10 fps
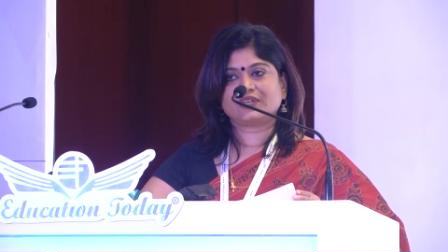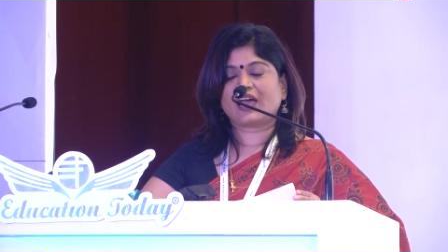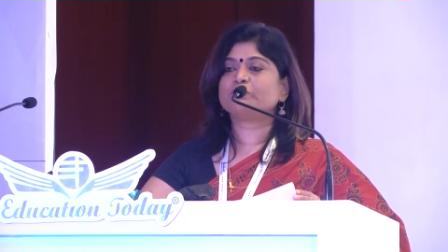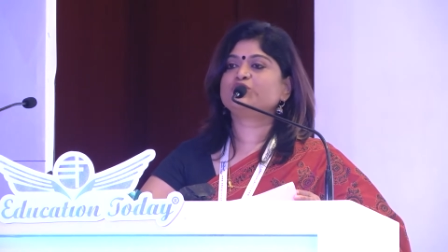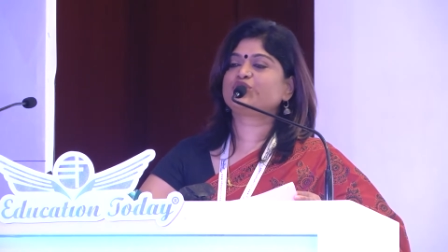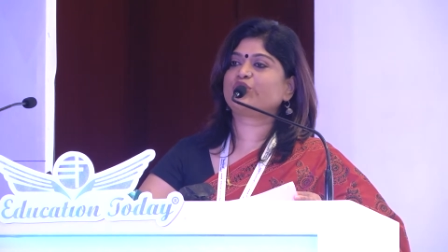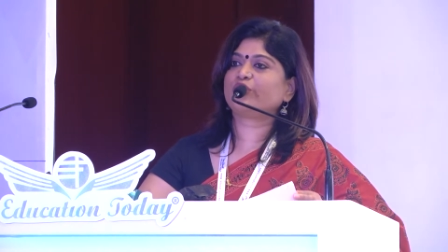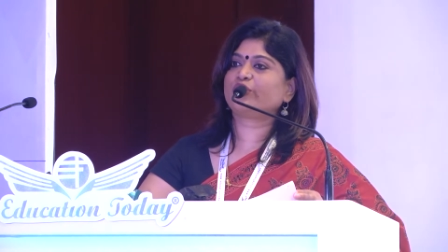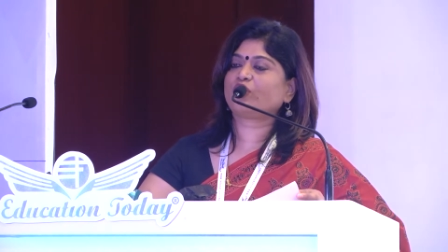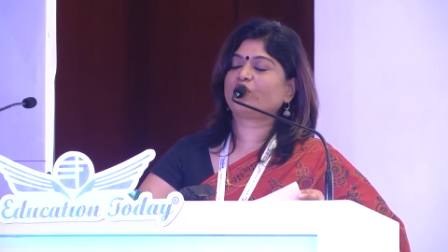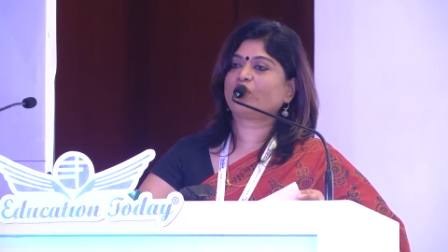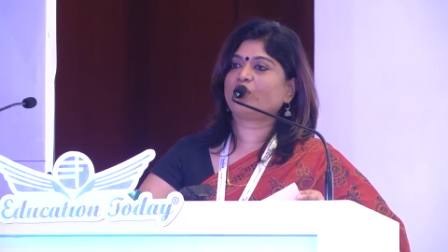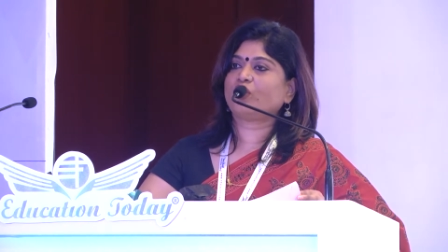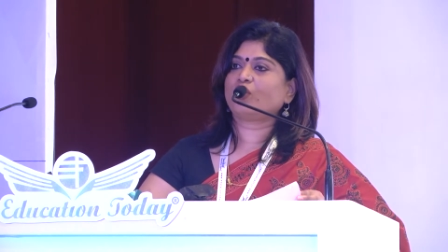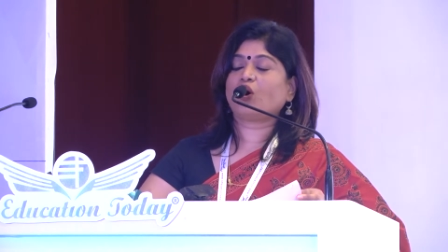I'm sure
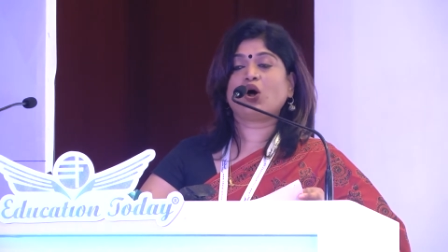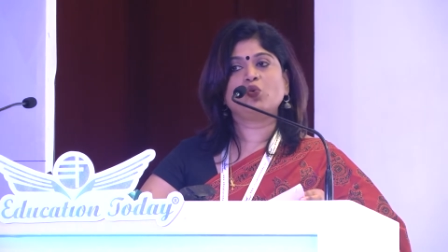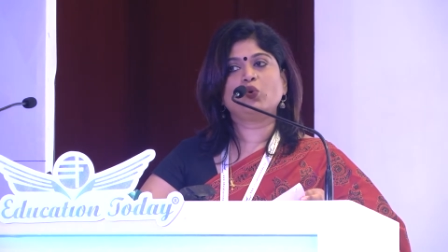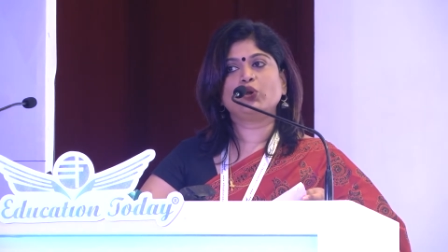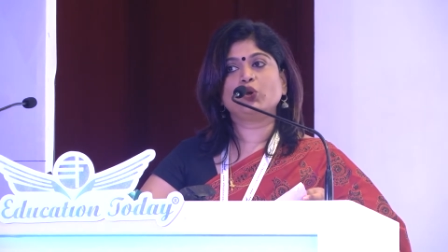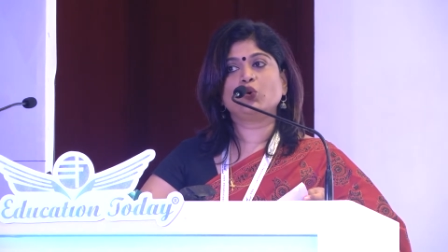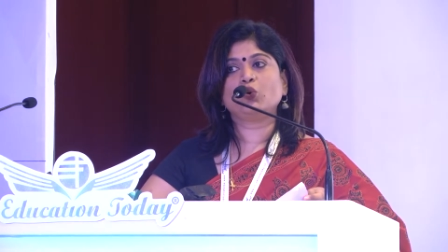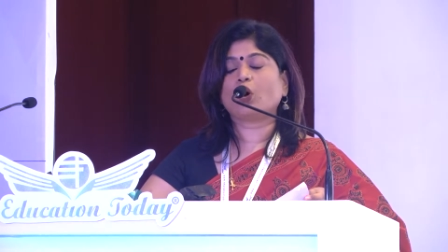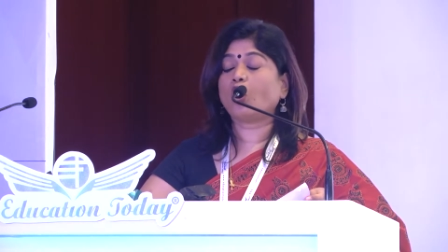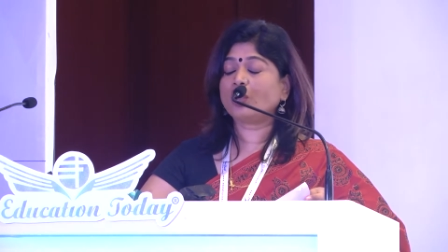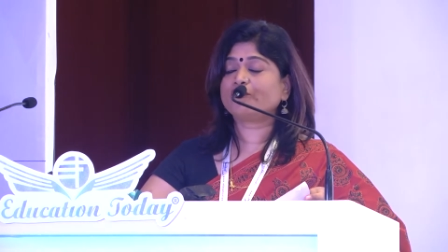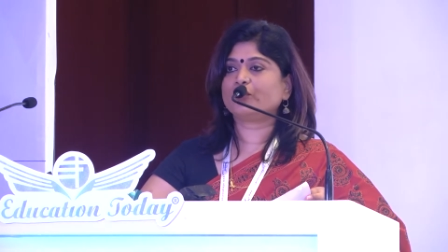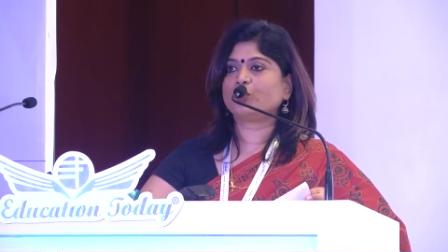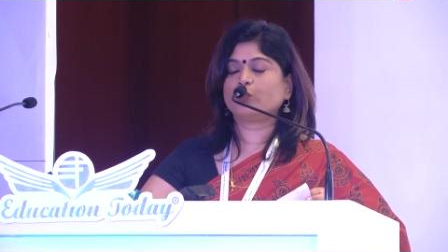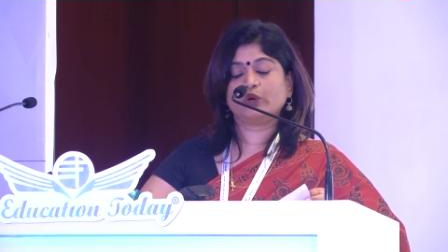all of
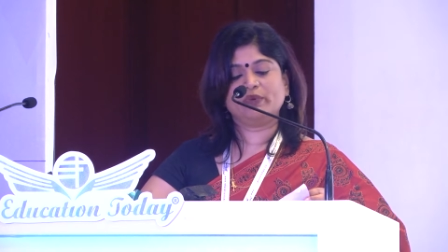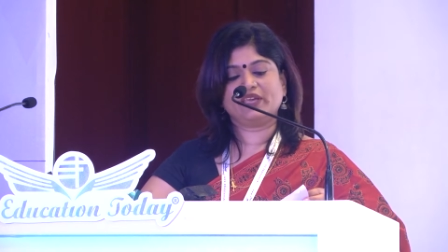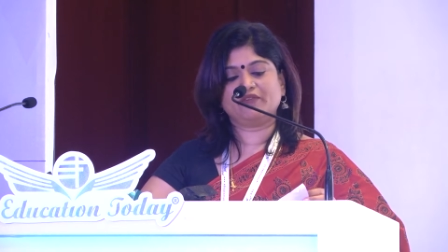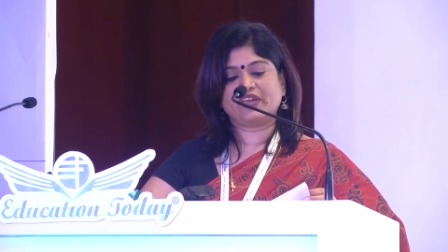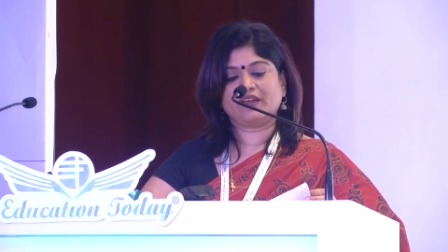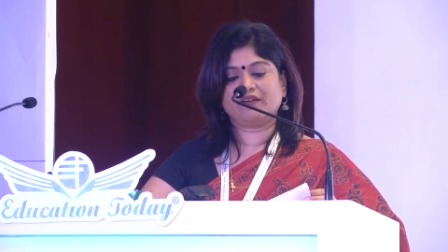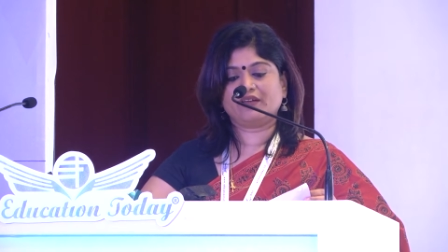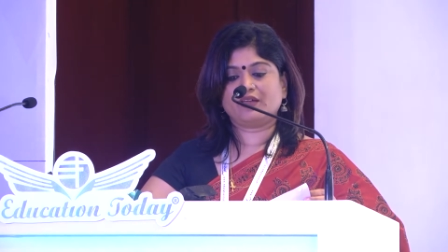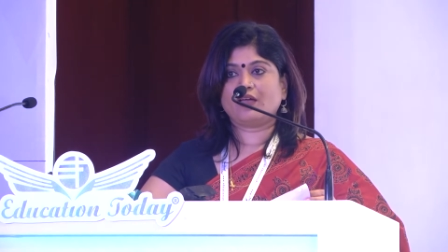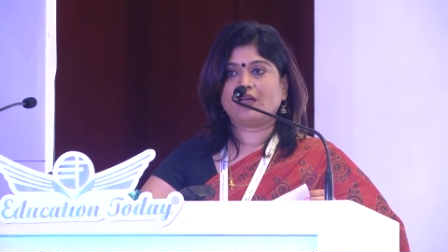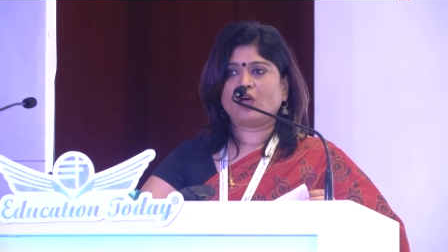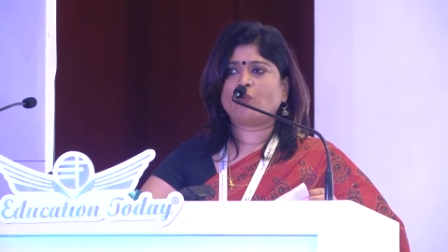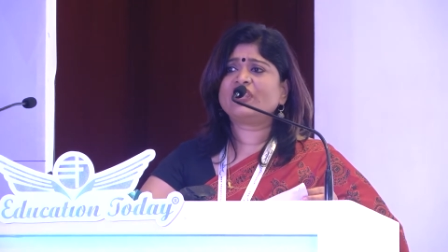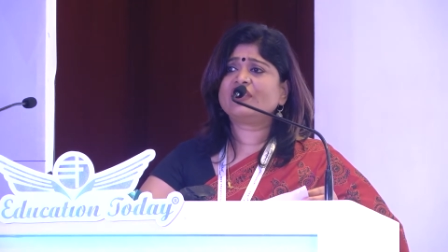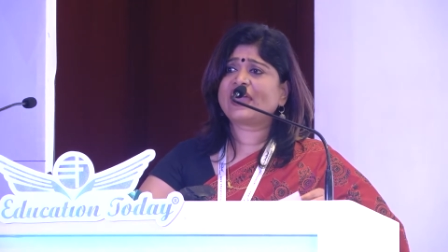you would be aware.
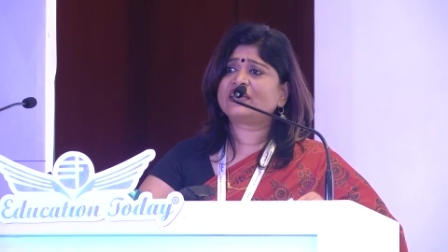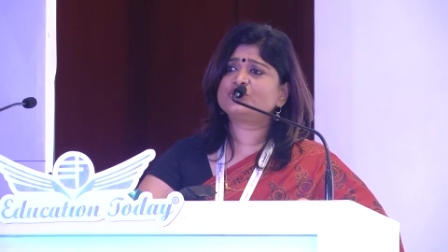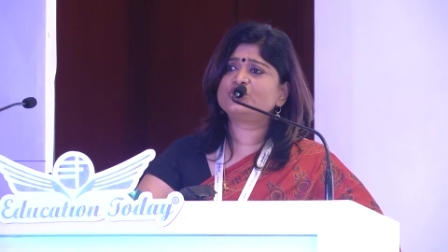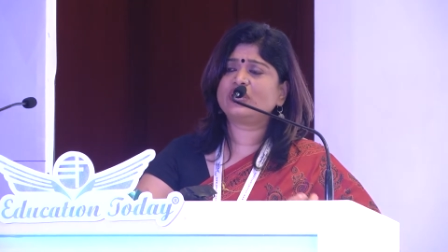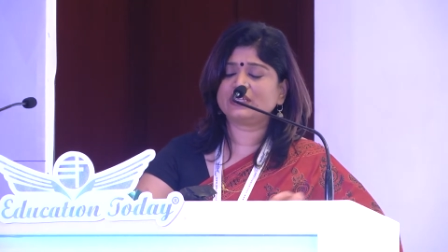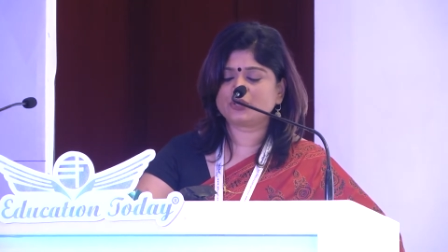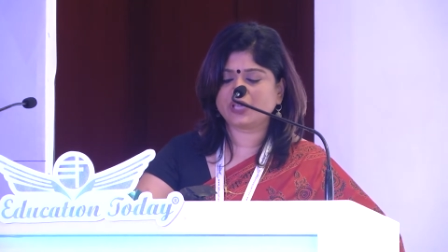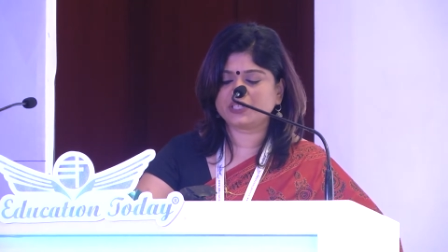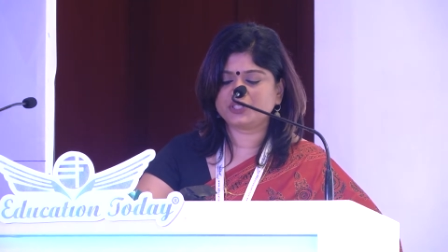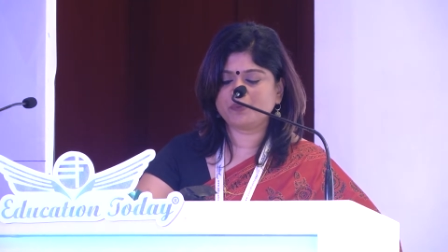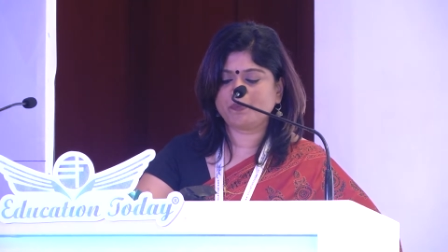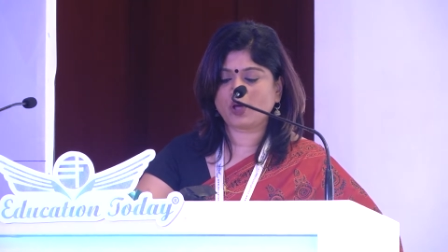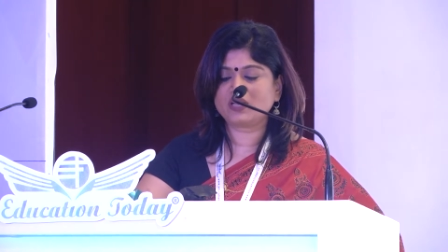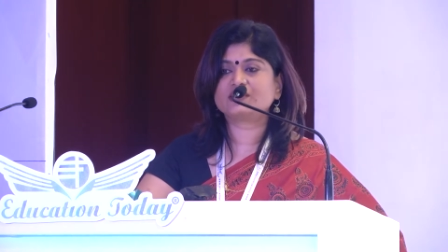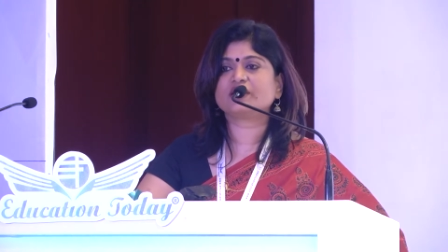When the National Education
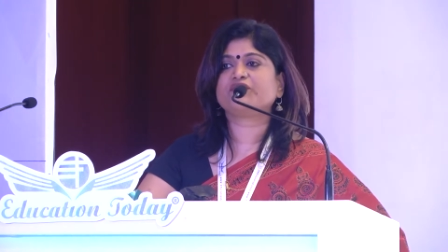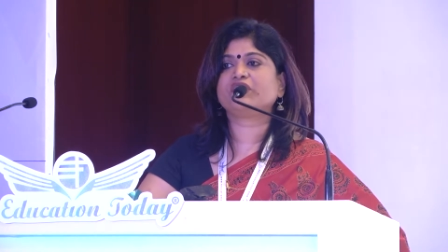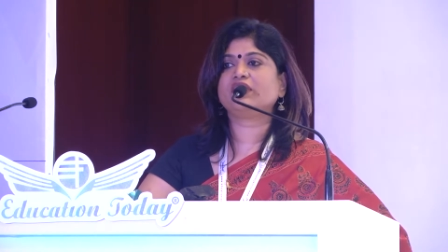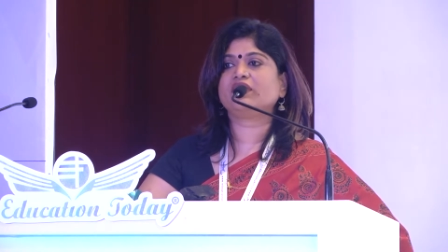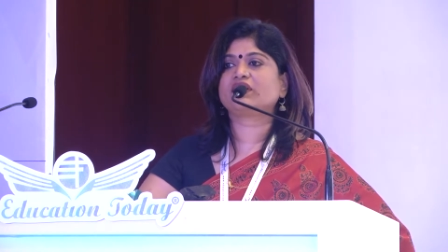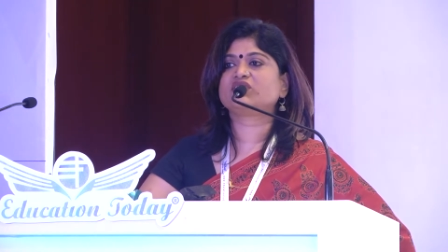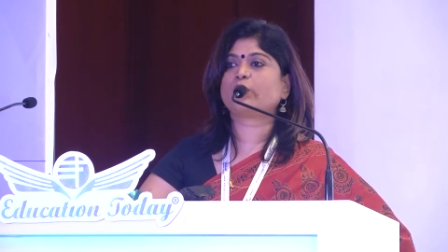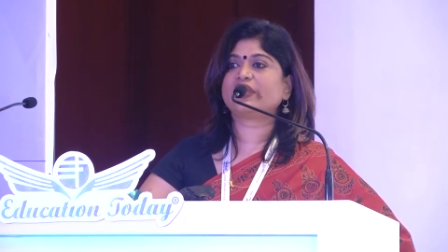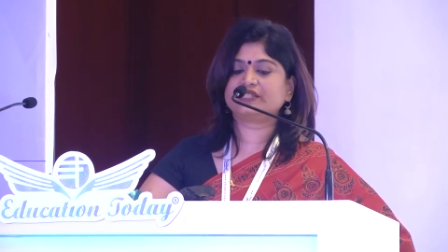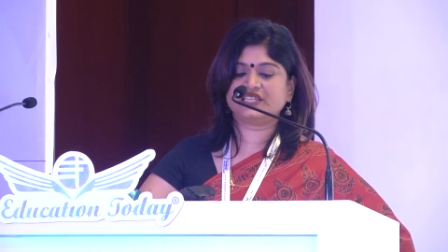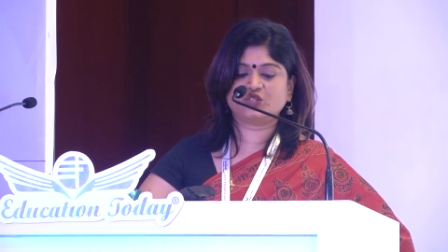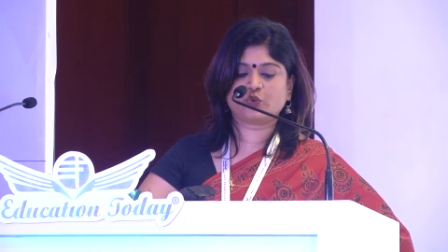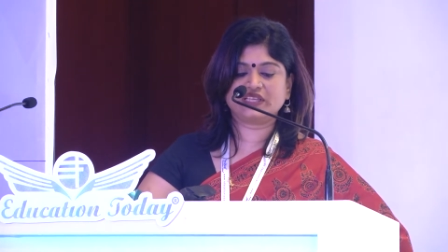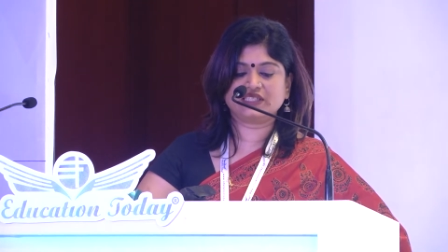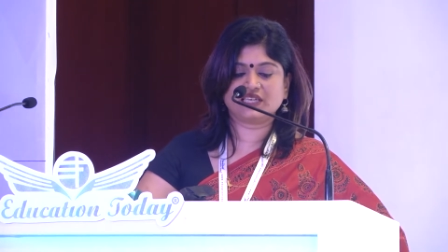Policy of India
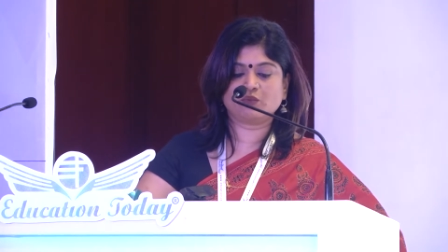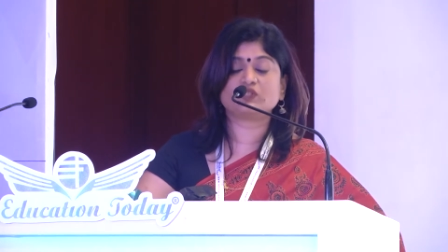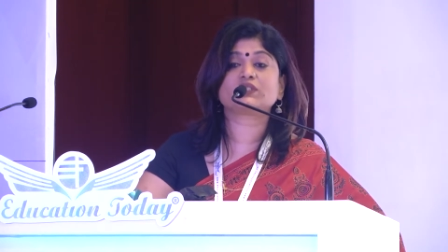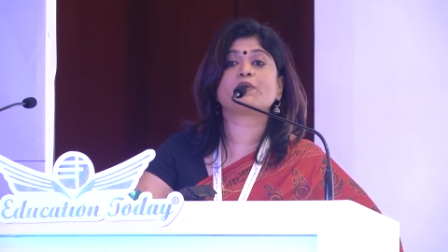2020 was